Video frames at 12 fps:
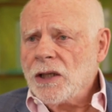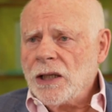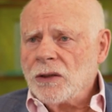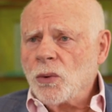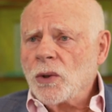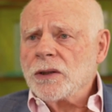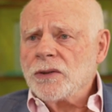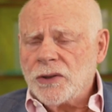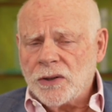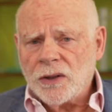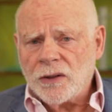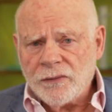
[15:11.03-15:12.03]
in order
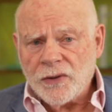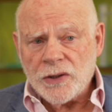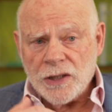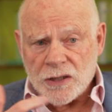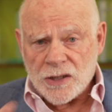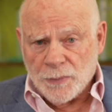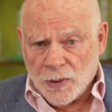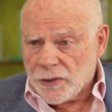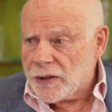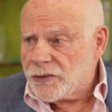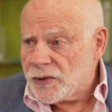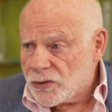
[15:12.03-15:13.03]
to deliver the
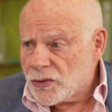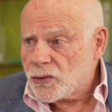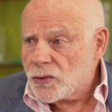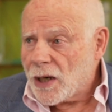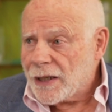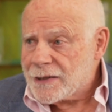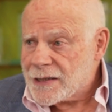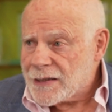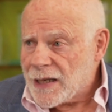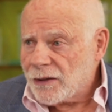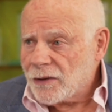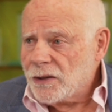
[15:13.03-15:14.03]
experience that you're trying to
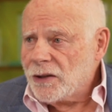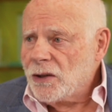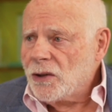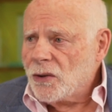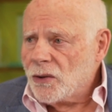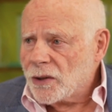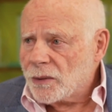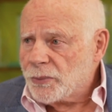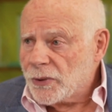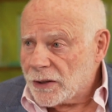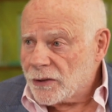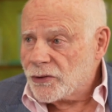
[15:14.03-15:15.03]
sell on a
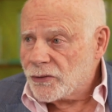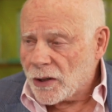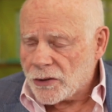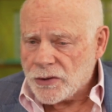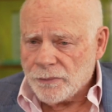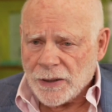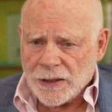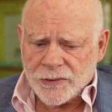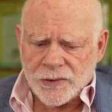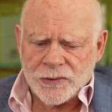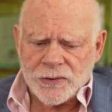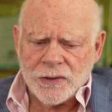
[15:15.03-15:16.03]
pre-construction
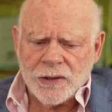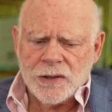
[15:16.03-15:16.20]
basis.